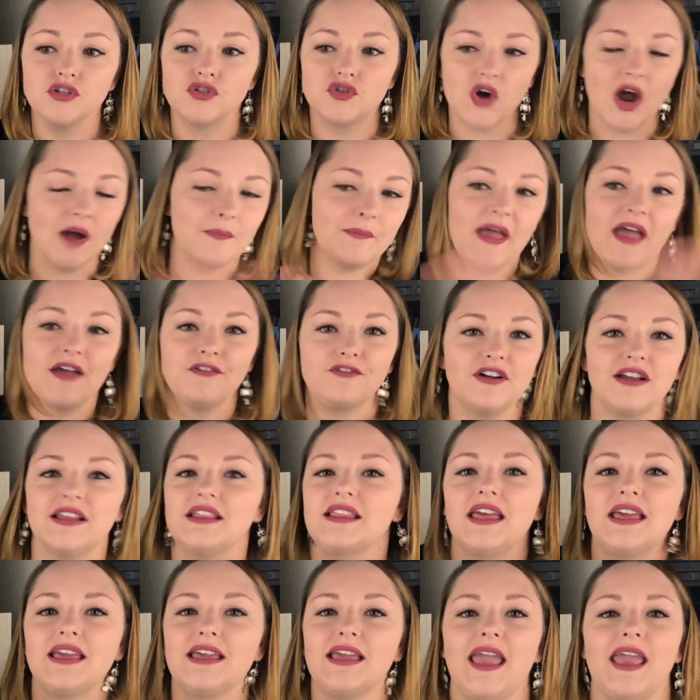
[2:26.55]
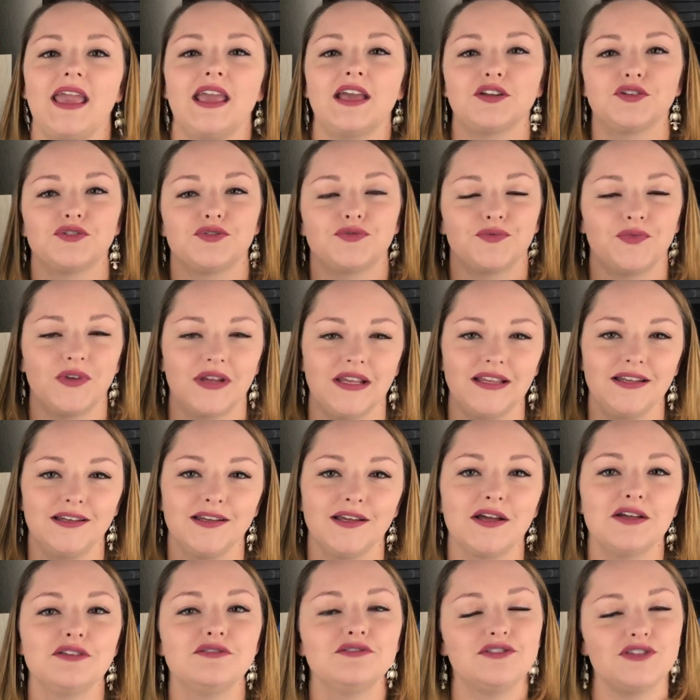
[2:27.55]
drop everything and read.
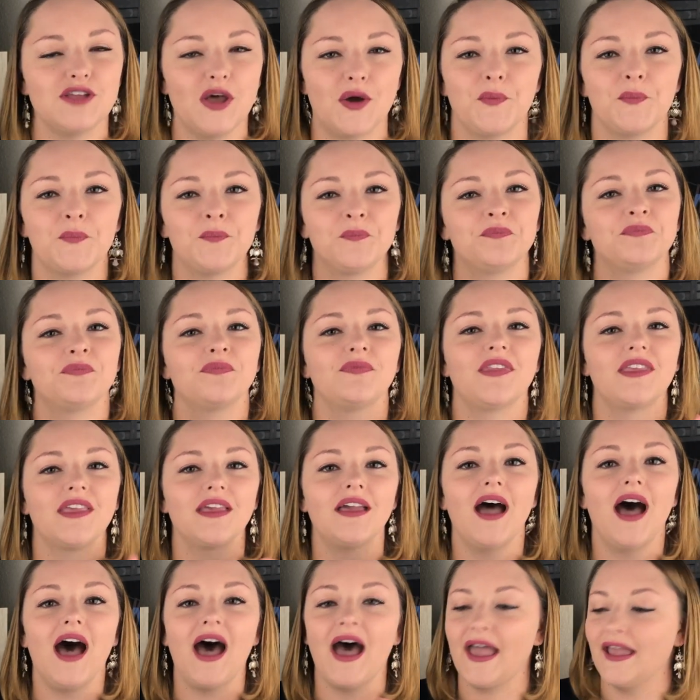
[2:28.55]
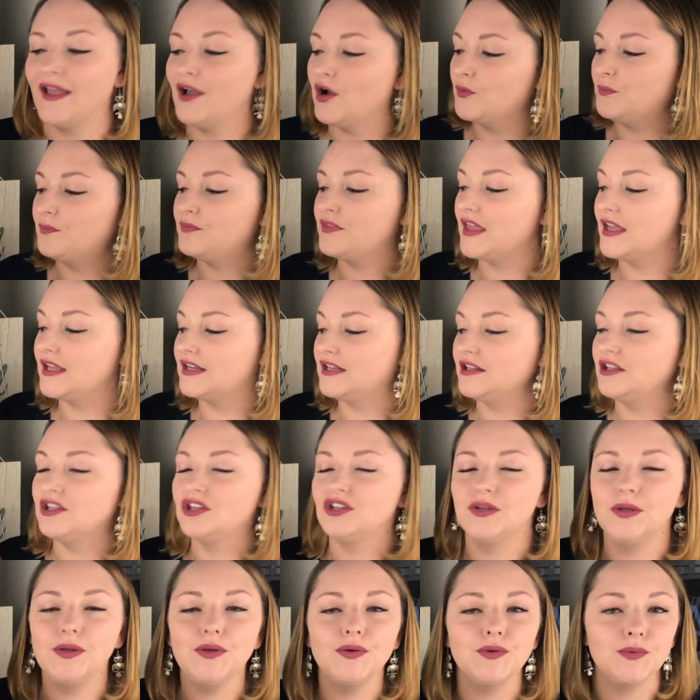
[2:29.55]
So I hope that
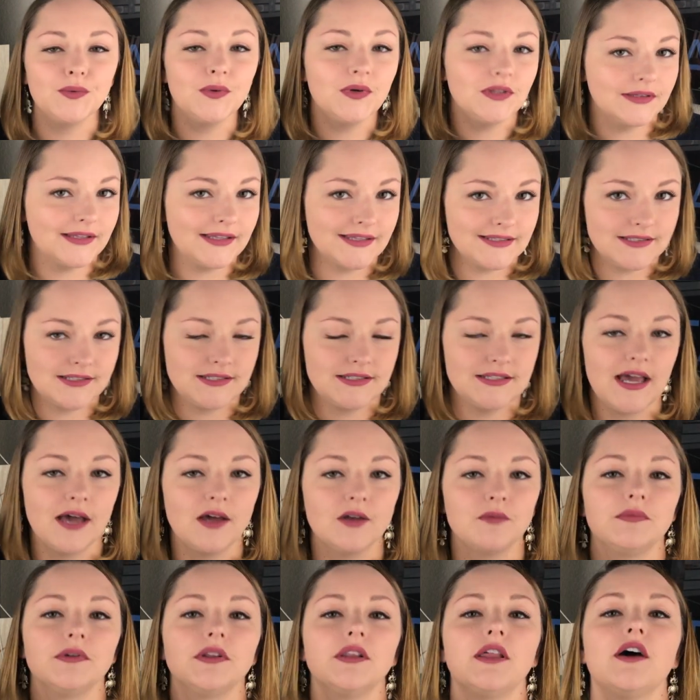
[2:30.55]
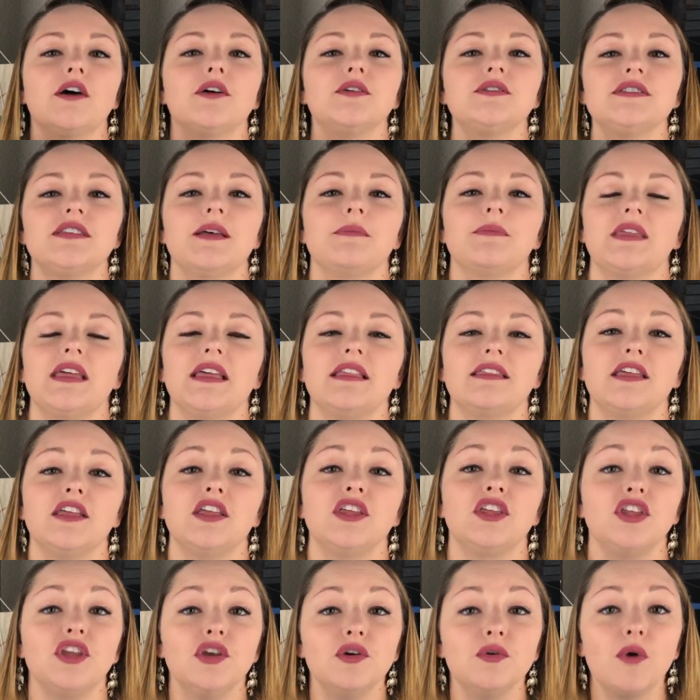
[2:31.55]
you list down below something that
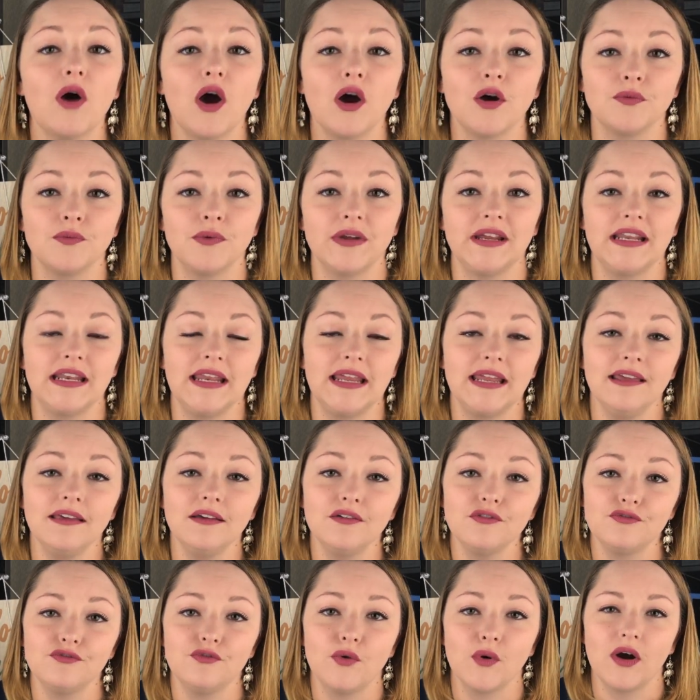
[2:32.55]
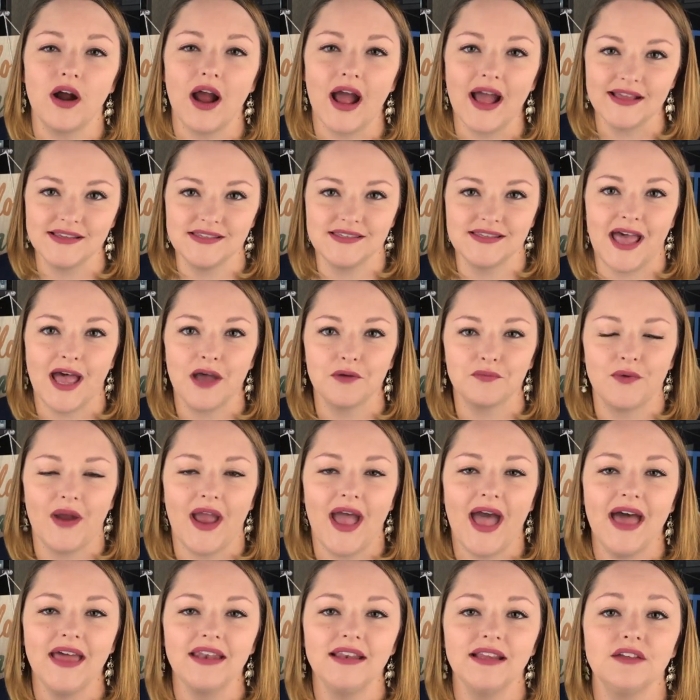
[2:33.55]
you are reading for
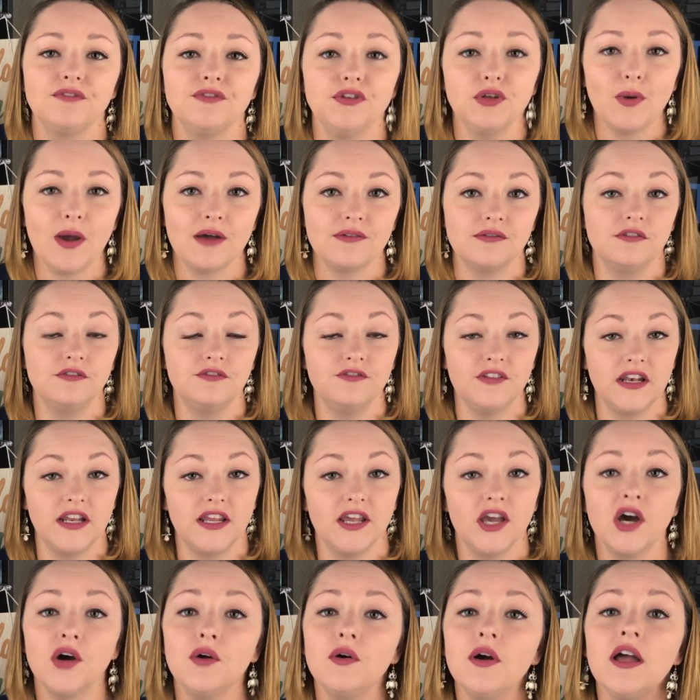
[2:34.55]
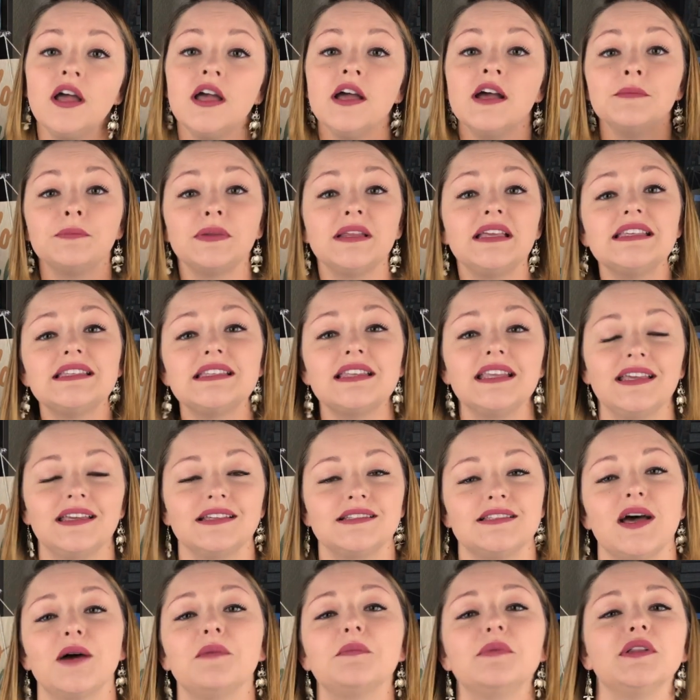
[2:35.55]
Isatrat. If you have a video, please link
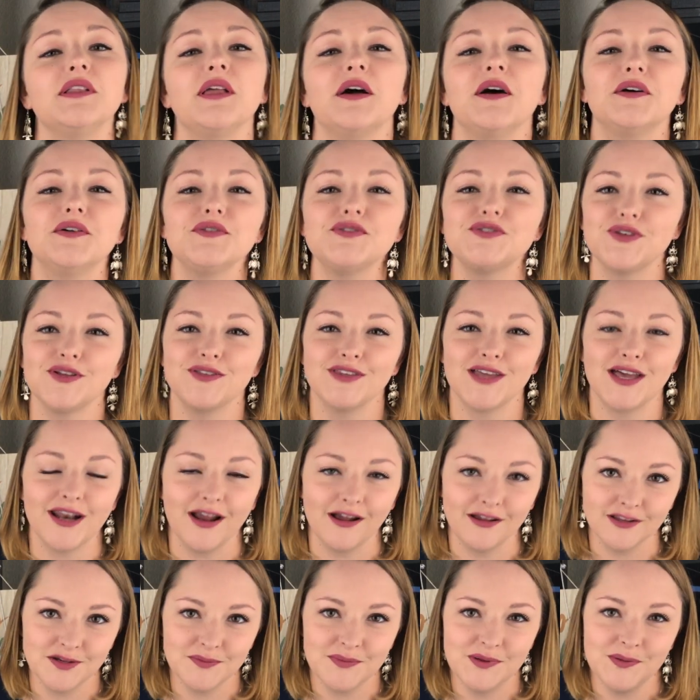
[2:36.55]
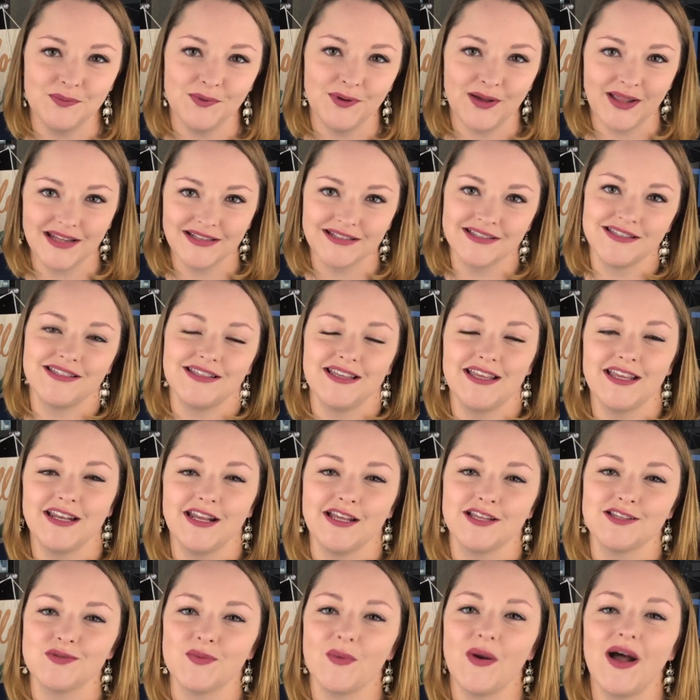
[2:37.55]
it down below so that other people can see it
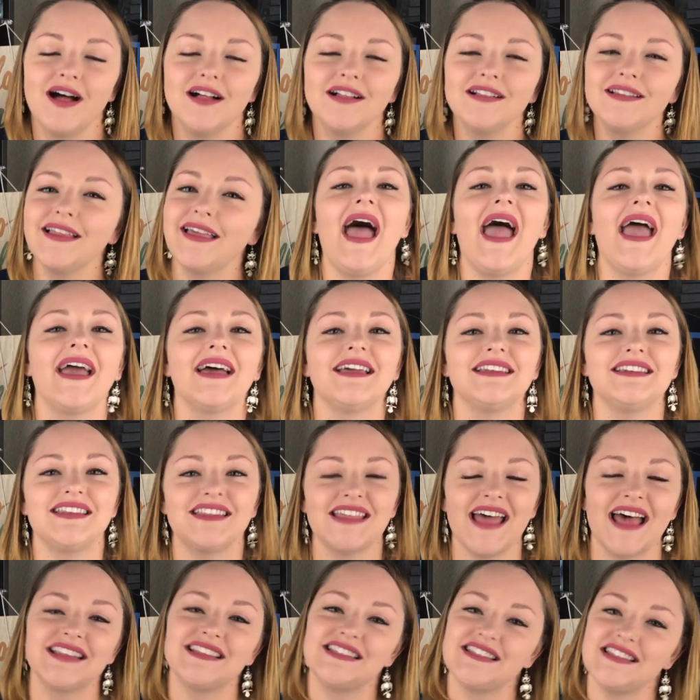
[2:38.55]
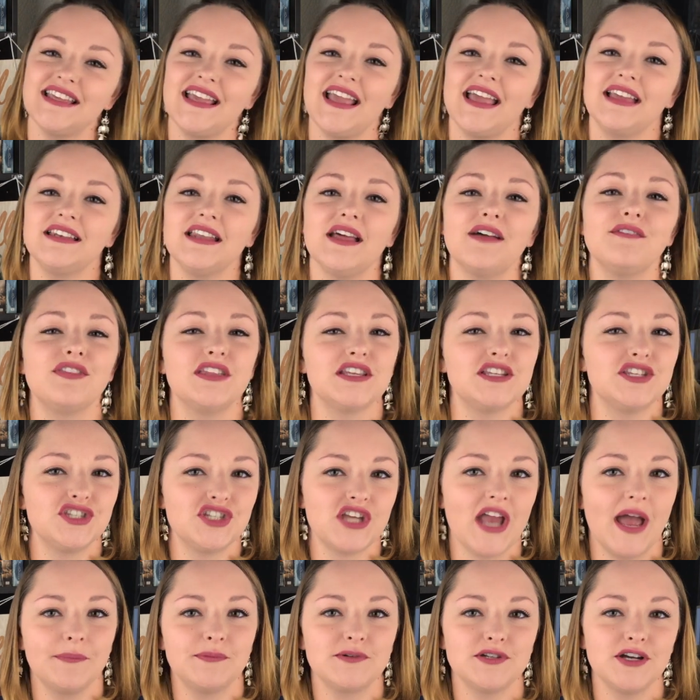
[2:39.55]
as well. And that's the end of this
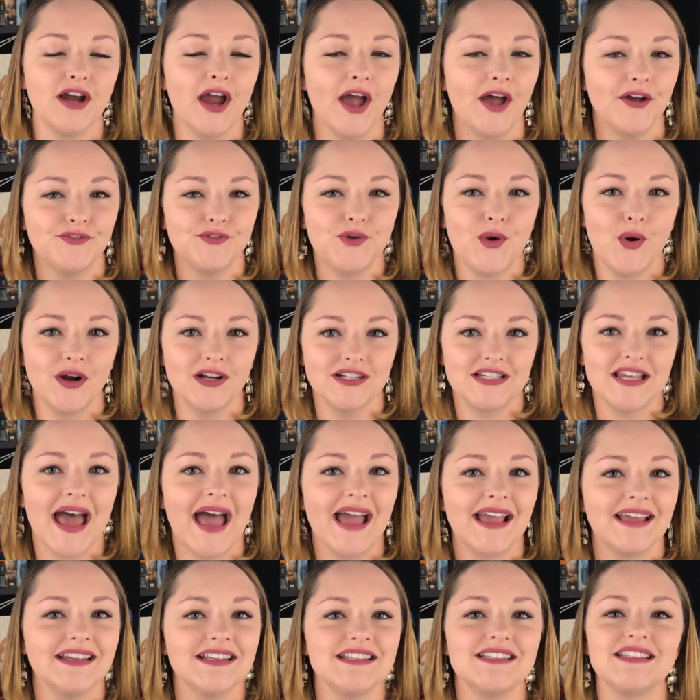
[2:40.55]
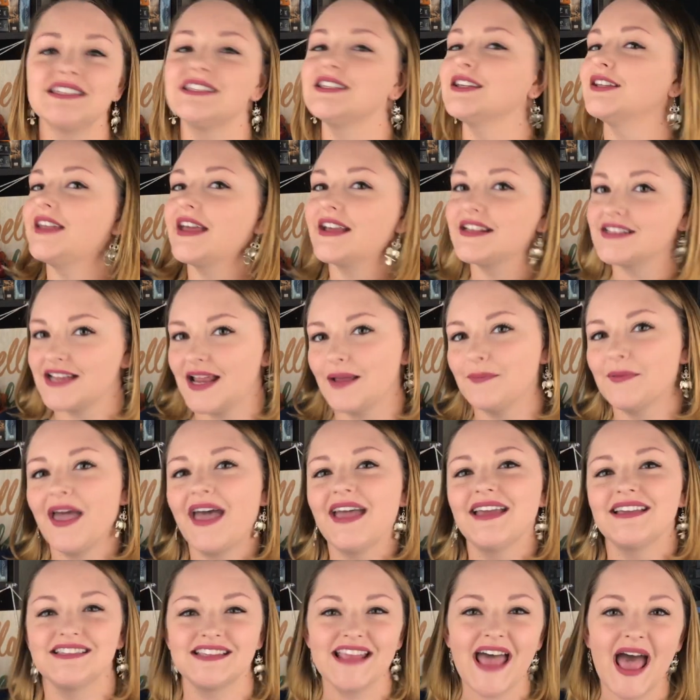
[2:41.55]
chapter of Courtagonist. Until next time,
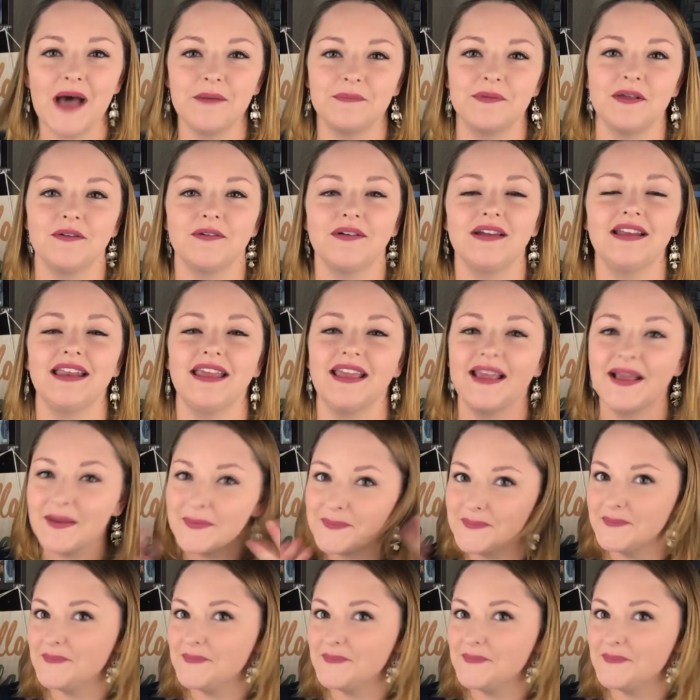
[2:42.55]
guys, happy reading.